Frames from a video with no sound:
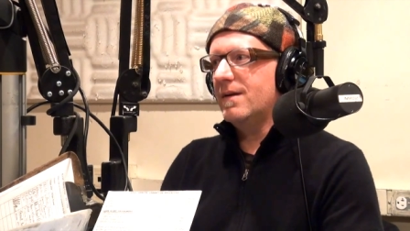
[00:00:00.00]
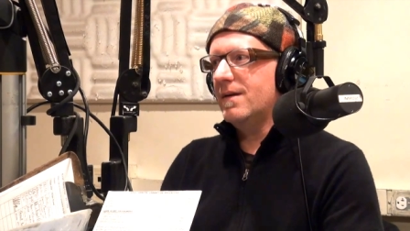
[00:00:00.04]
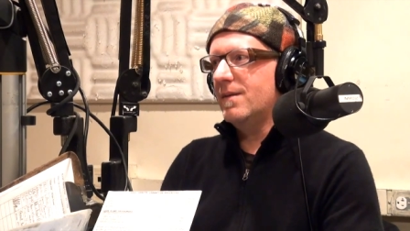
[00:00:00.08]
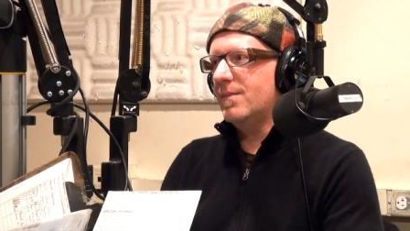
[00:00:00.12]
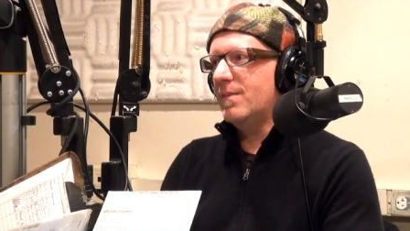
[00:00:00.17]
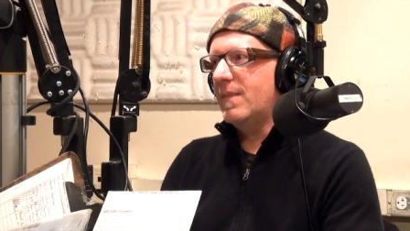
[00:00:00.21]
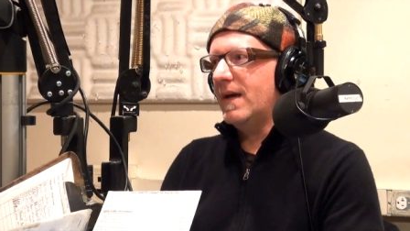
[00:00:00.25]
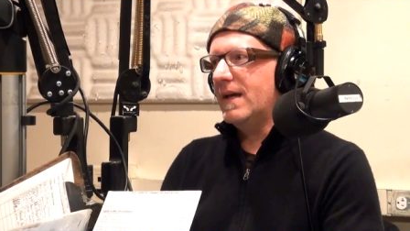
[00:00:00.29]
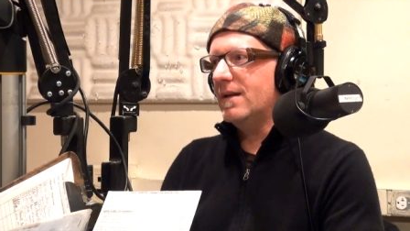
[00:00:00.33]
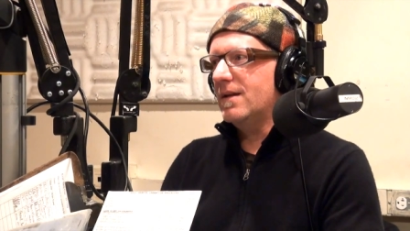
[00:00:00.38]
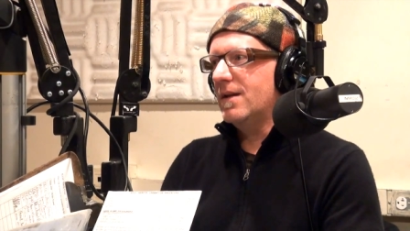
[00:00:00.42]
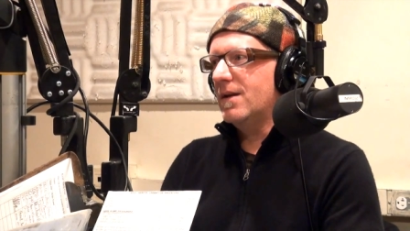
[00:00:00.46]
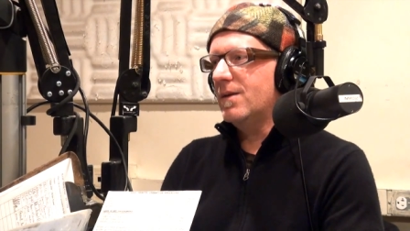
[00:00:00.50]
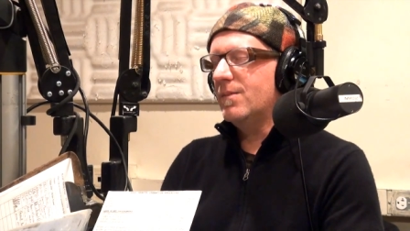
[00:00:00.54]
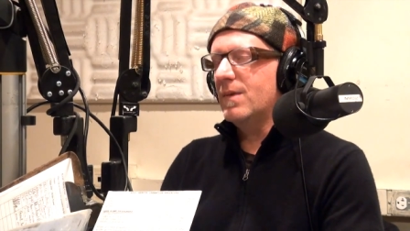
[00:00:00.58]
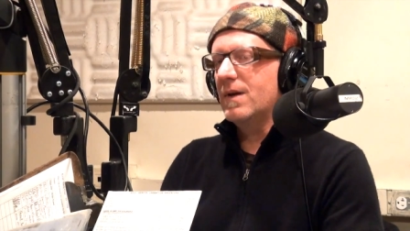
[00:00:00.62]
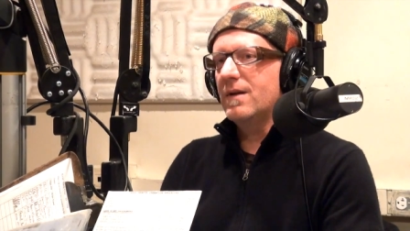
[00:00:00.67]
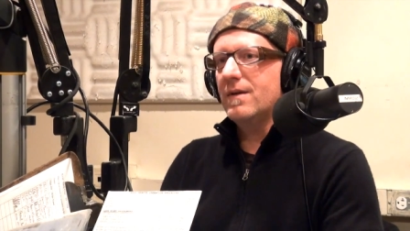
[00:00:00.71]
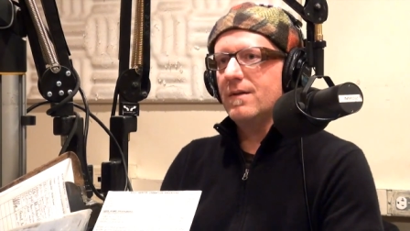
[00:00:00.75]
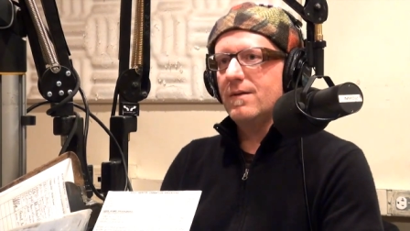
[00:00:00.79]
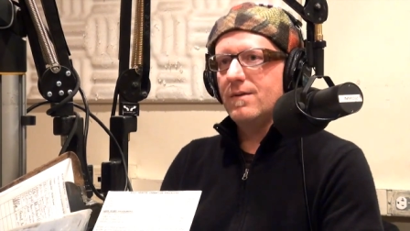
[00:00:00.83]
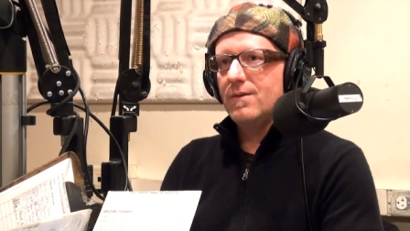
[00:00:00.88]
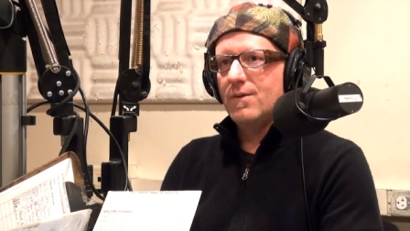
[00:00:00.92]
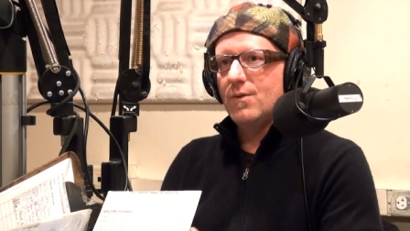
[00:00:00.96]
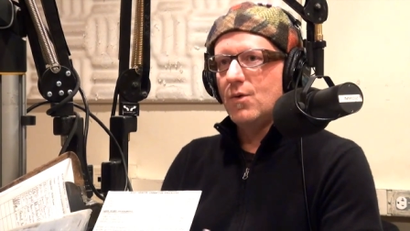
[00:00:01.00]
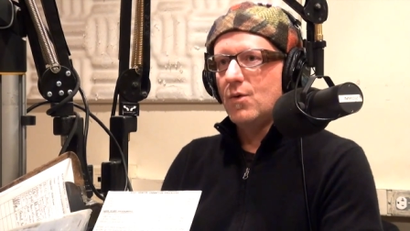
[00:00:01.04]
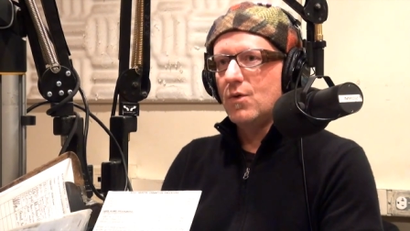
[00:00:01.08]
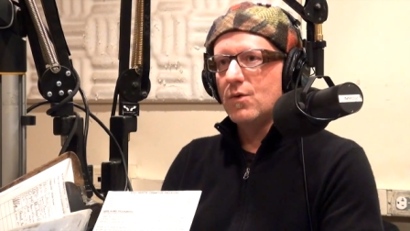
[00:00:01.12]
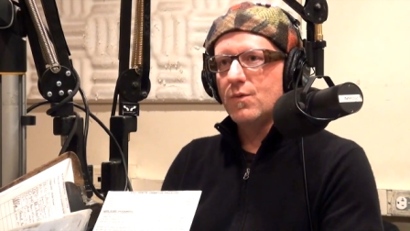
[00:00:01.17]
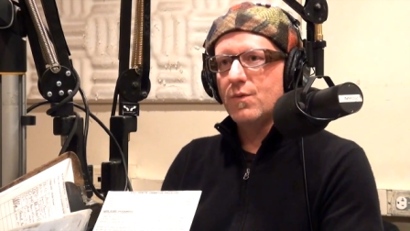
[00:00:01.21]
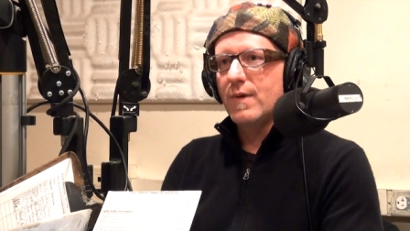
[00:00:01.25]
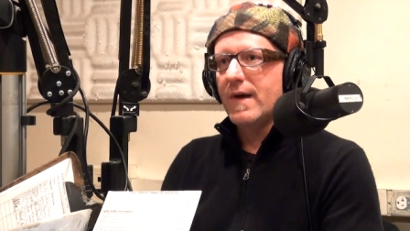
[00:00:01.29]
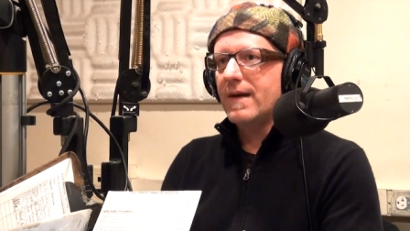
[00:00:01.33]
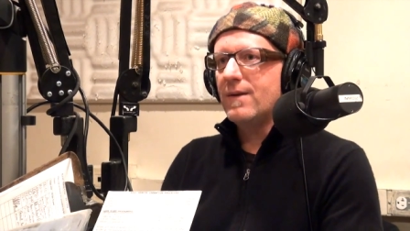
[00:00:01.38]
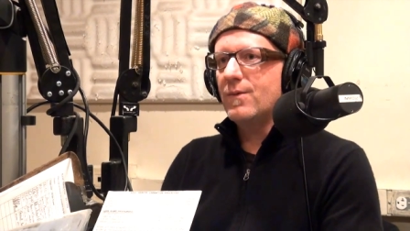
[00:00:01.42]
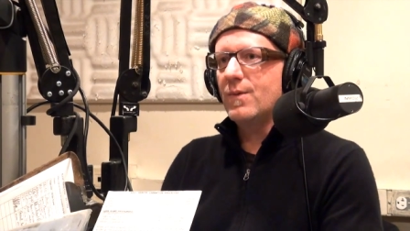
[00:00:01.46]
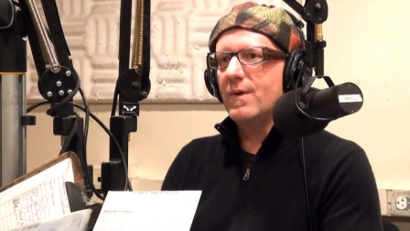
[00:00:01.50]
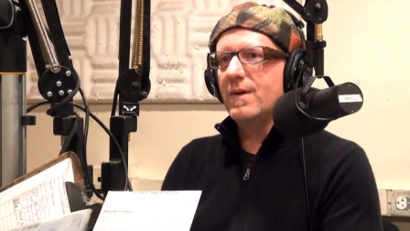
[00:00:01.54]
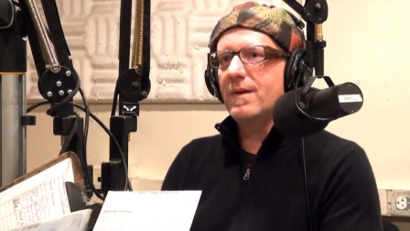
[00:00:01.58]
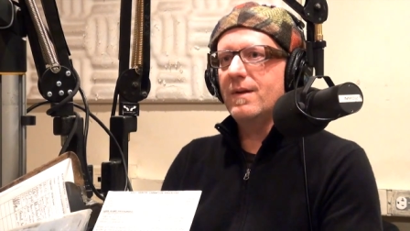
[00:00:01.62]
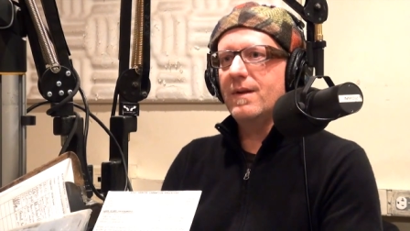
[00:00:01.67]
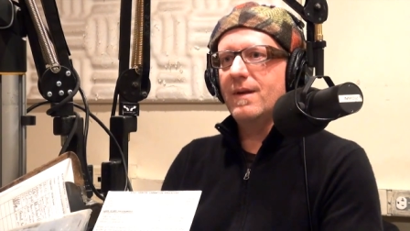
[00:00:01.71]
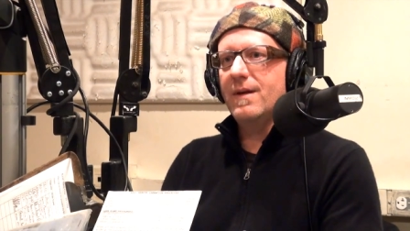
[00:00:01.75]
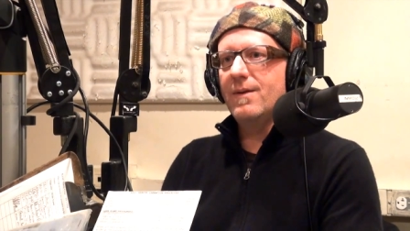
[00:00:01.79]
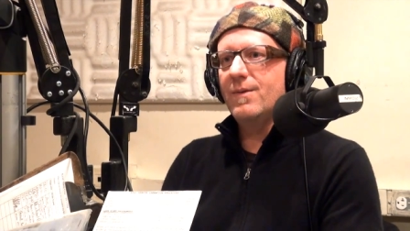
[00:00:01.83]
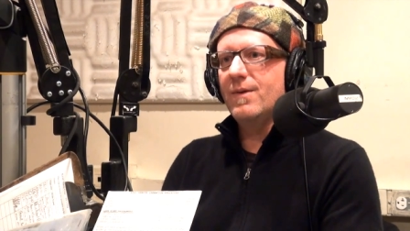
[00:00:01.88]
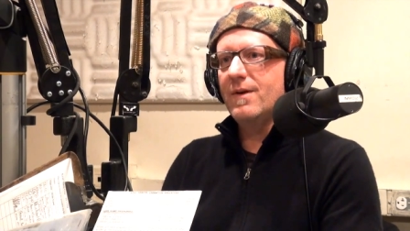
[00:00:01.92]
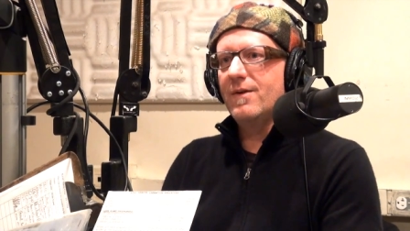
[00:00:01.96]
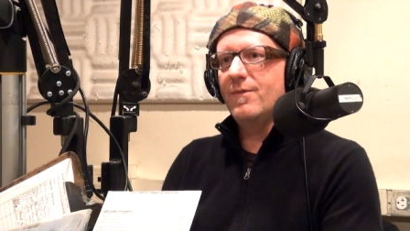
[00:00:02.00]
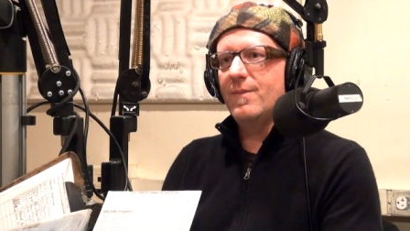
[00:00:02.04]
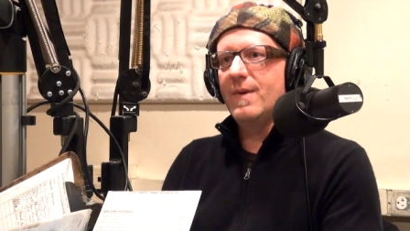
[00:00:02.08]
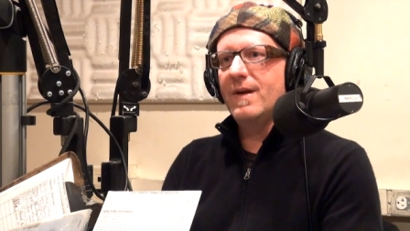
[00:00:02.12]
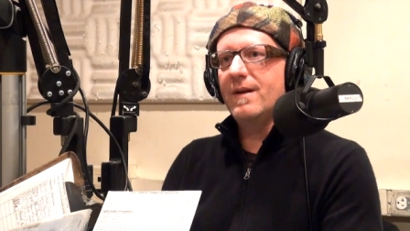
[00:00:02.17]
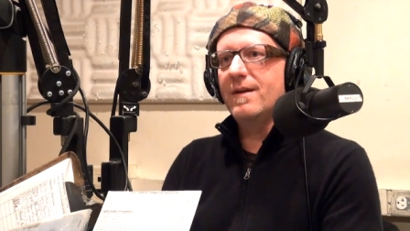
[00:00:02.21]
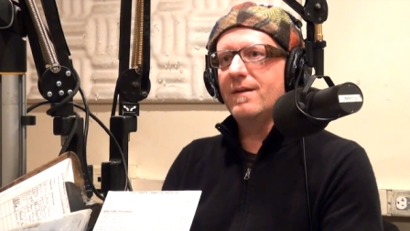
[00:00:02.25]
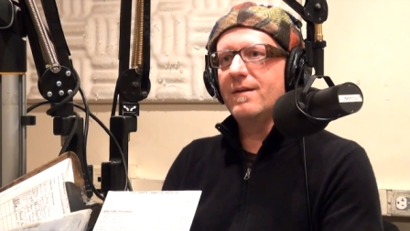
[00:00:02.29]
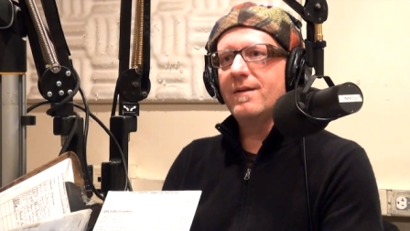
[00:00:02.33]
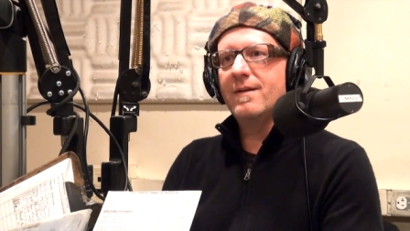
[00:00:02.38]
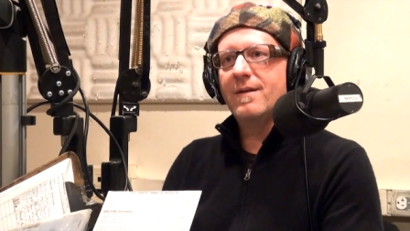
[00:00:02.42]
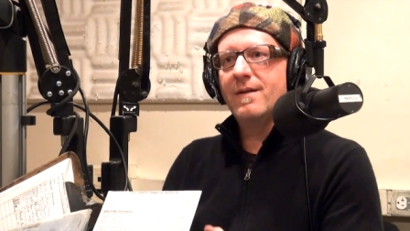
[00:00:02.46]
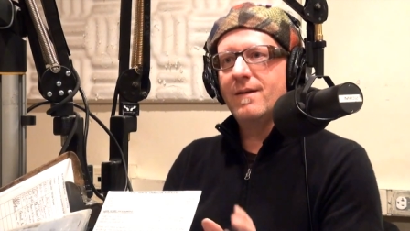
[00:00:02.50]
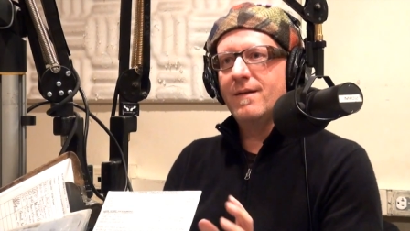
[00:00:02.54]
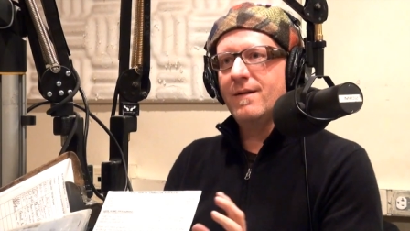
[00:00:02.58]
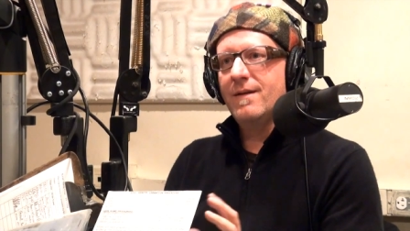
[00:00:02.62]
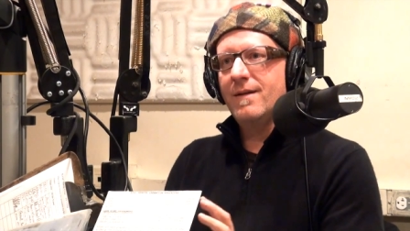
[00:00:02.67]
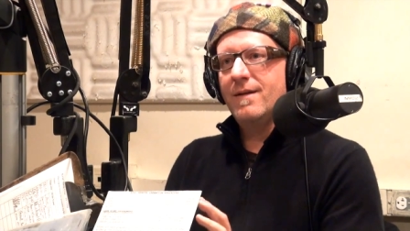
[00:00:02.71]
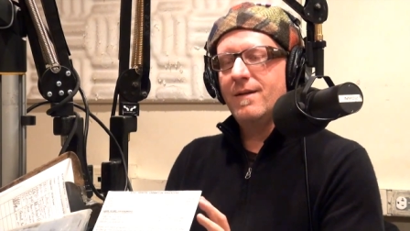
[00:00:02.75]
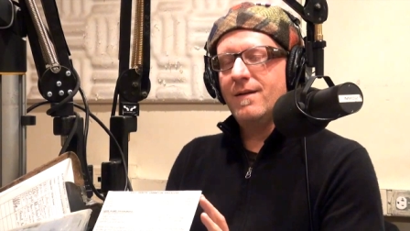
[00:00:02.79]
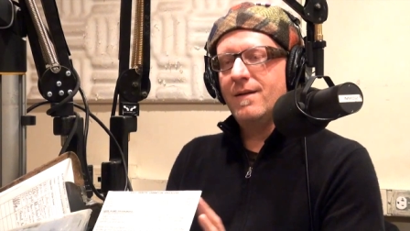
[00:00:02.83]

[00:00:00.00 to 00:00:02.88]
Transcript: in Ben Lomond, old redwood that would have been wow.